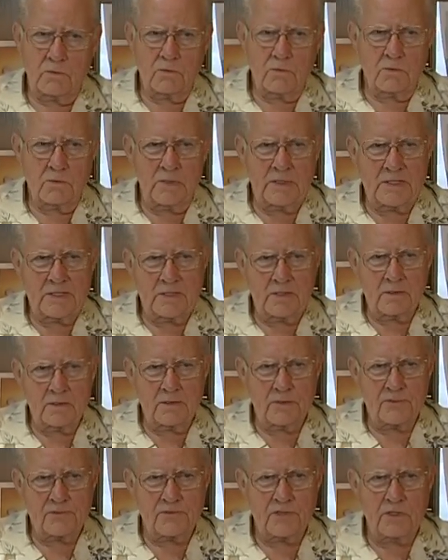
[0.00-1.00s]
well,
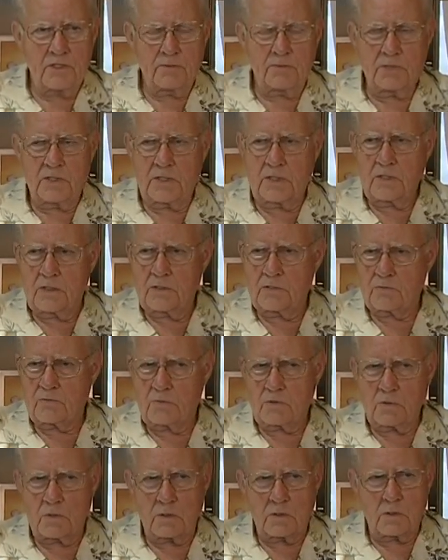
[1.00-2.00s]
the CBs
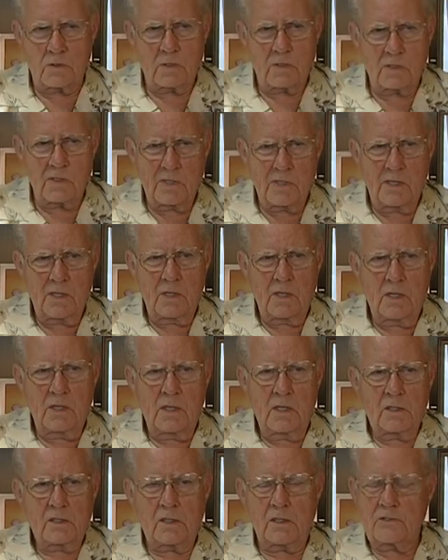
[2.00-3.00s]
were
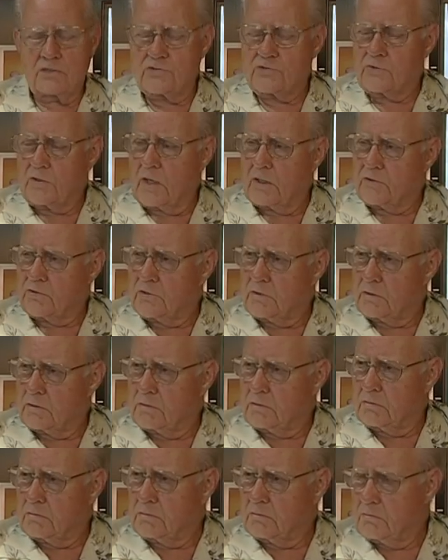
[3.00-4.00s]

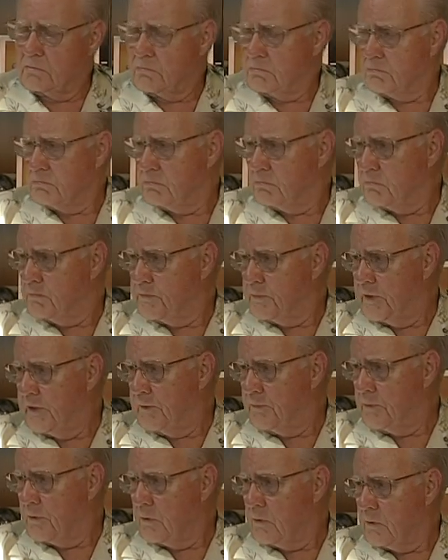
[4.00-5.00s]
construction
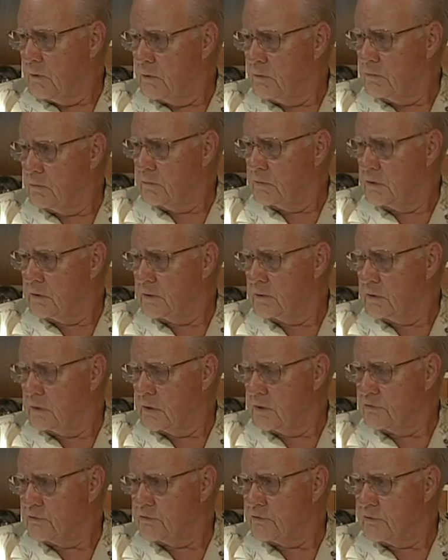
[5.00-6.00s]
people that
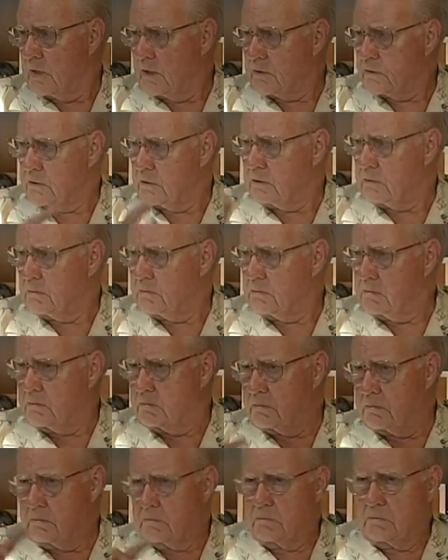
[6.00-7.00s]
constructed
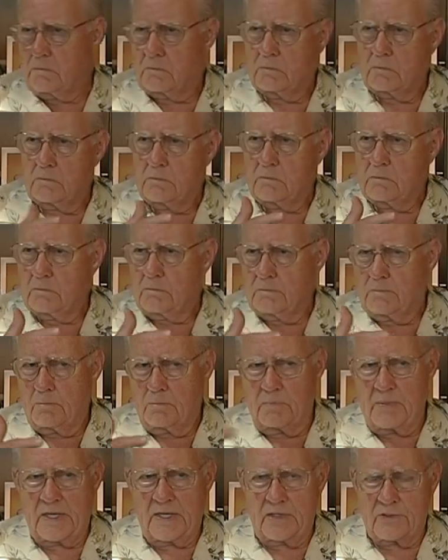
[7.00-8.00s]

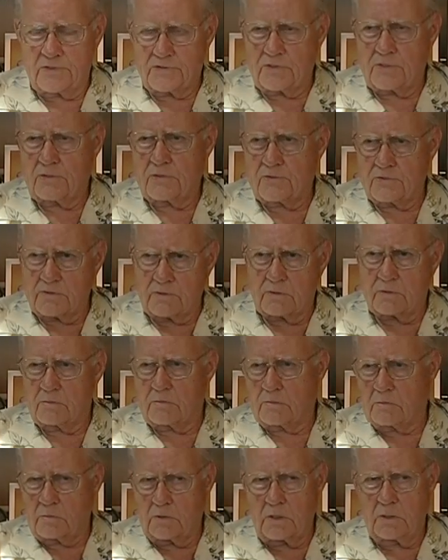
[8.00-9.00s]
bases,
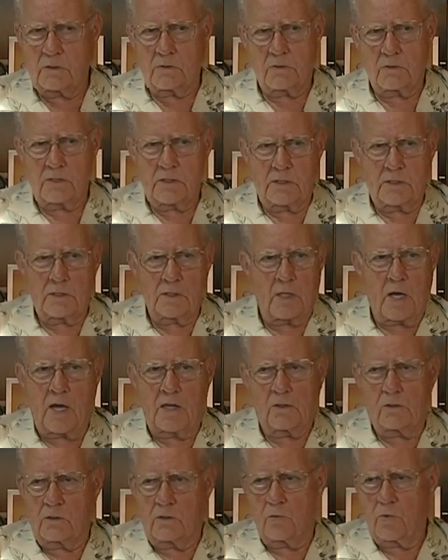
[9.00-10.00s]
and you know, I
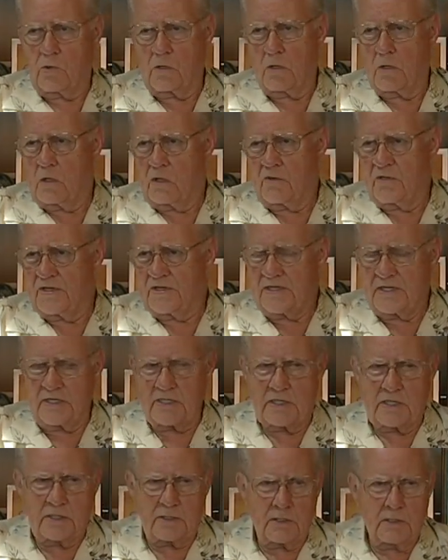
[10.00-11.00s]
don't know what all they
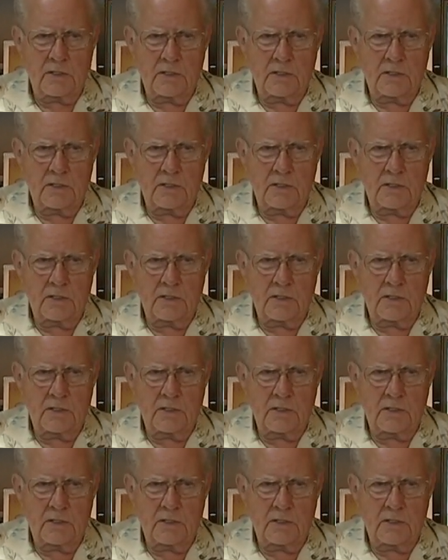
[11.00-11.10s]
did.